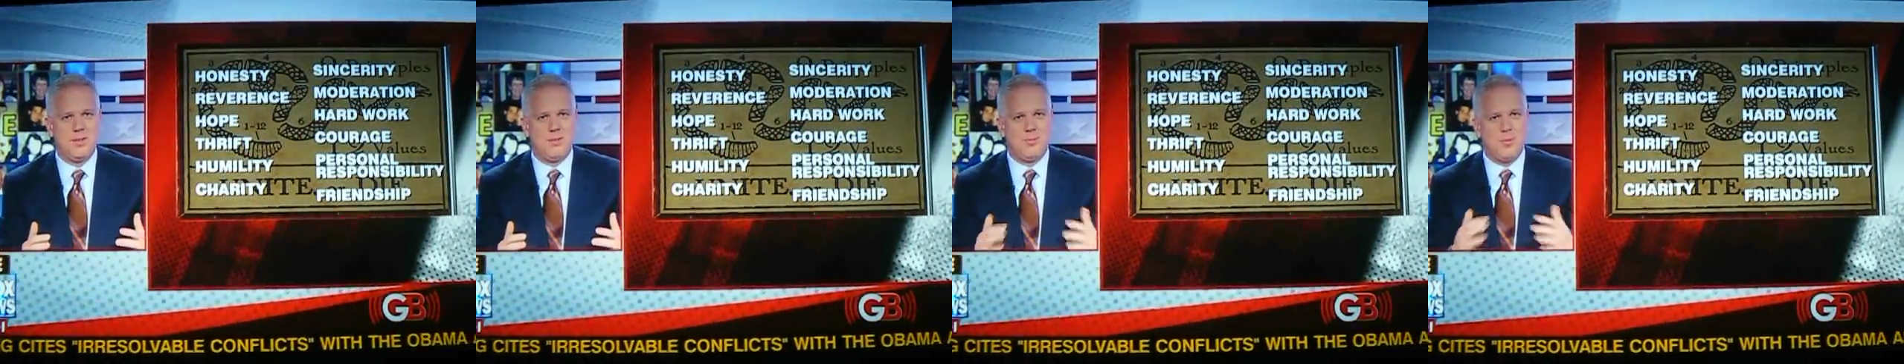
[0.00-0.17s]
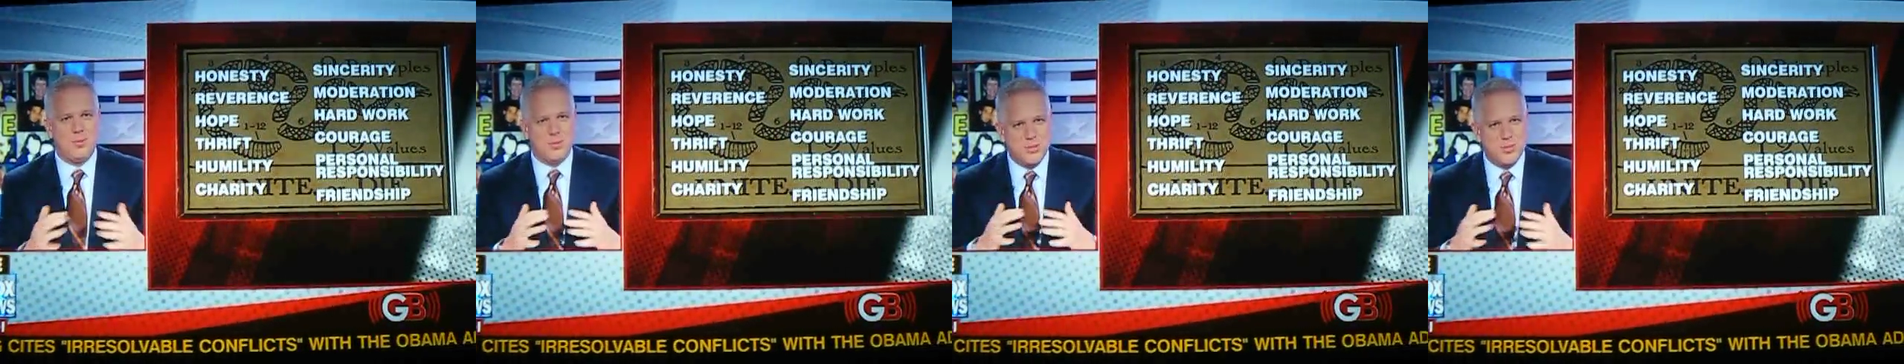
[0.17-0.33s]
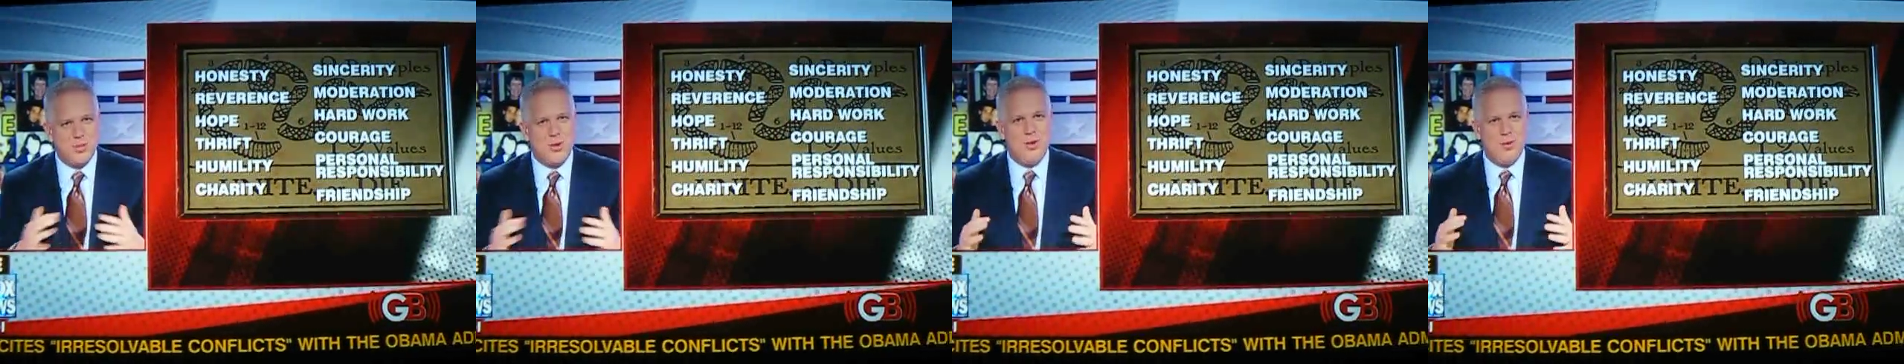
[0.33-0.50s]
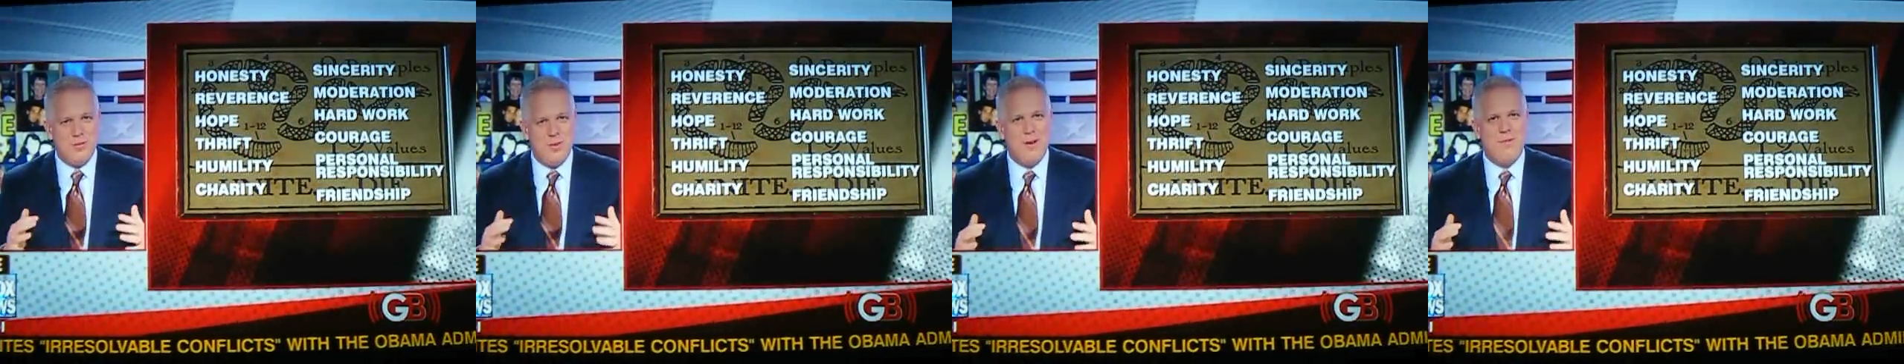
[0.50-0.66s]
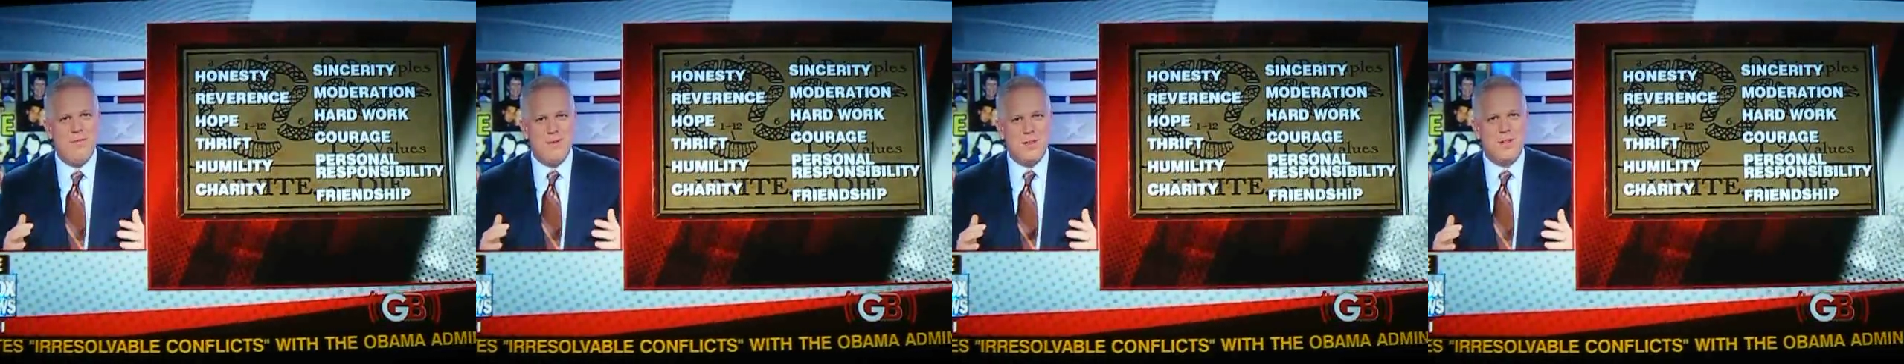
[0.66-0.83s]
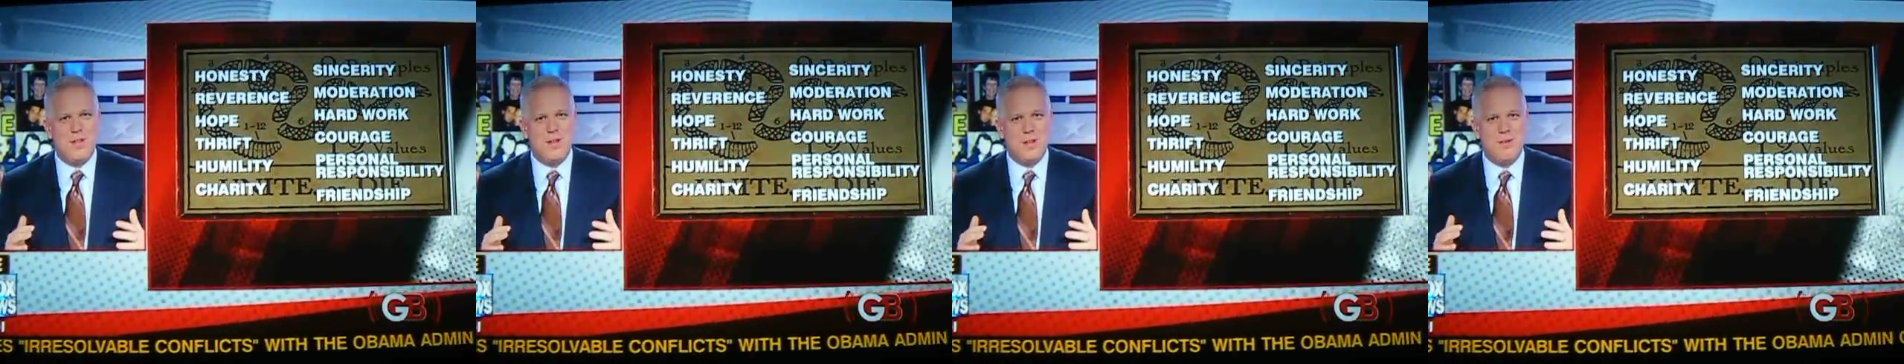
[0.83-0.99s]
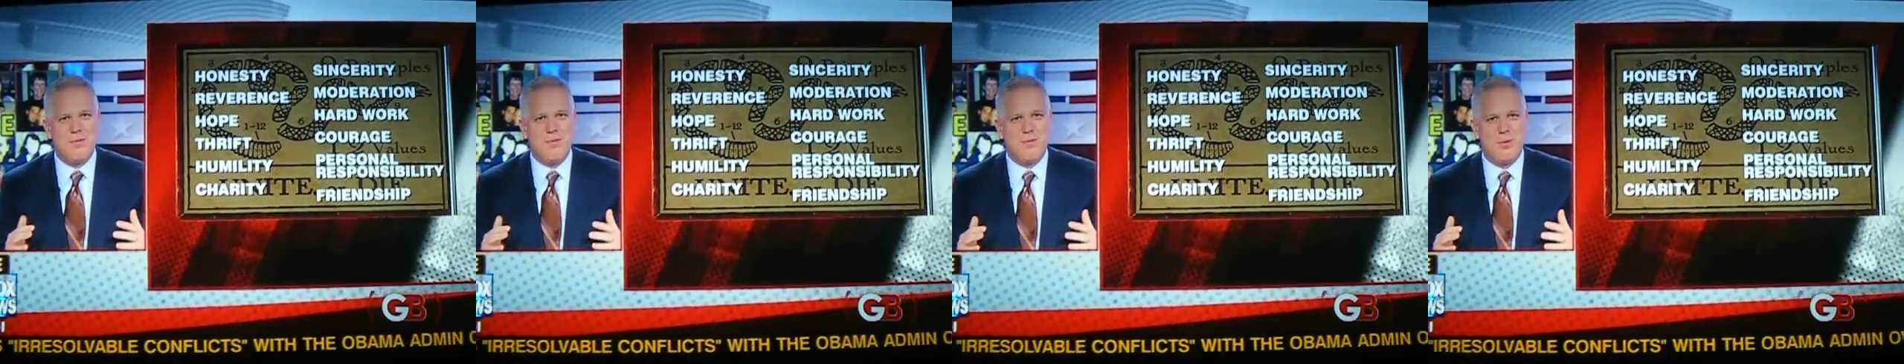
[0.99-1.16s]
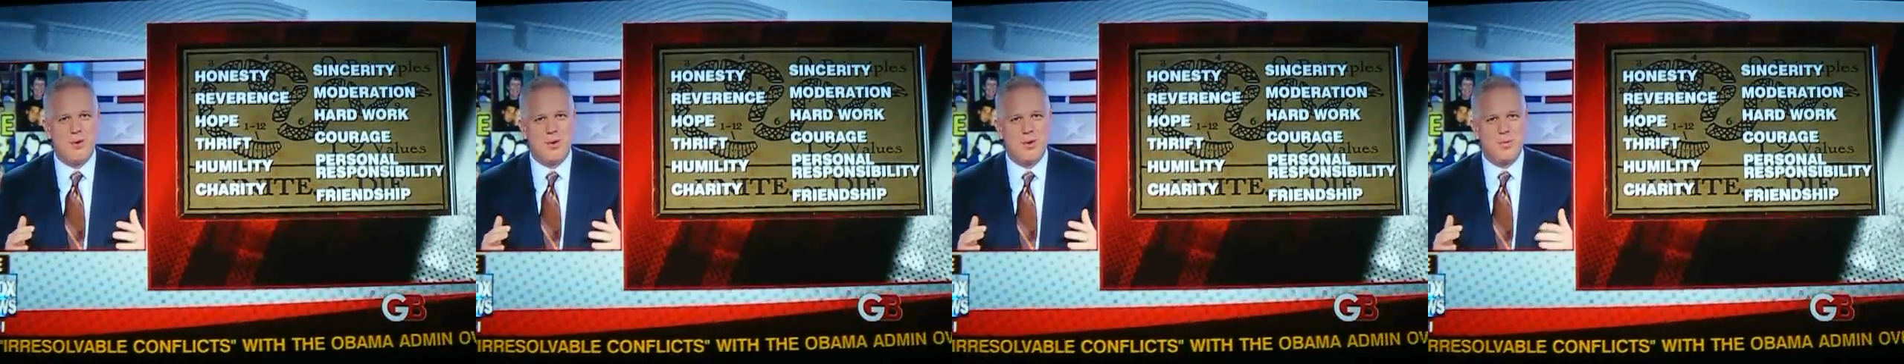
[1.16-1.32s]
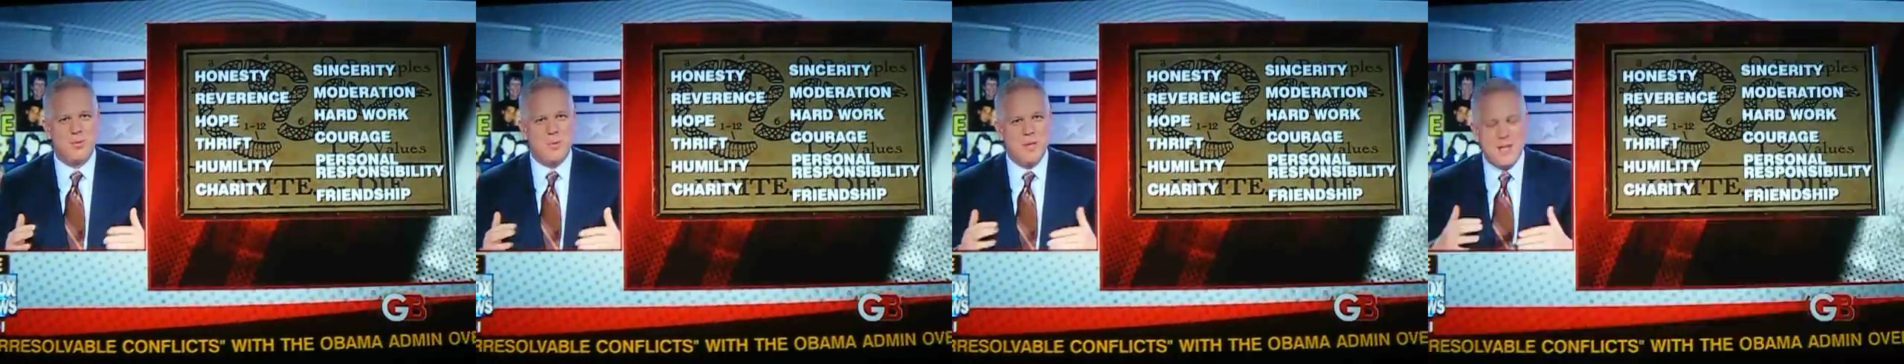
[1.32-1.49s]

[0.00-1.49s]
will solve everything for us.